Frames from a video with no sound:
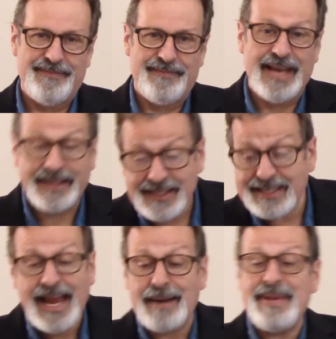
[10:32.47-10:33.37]
Now, this has
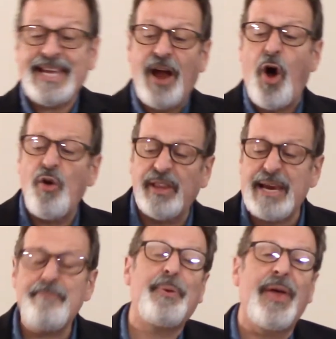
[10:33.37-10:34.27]
got to be the
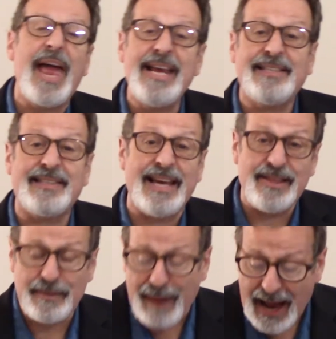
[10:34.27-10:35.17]
only place
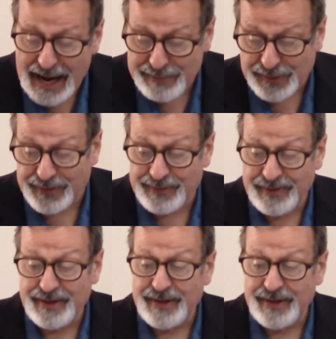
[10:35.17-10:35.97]
in the Bible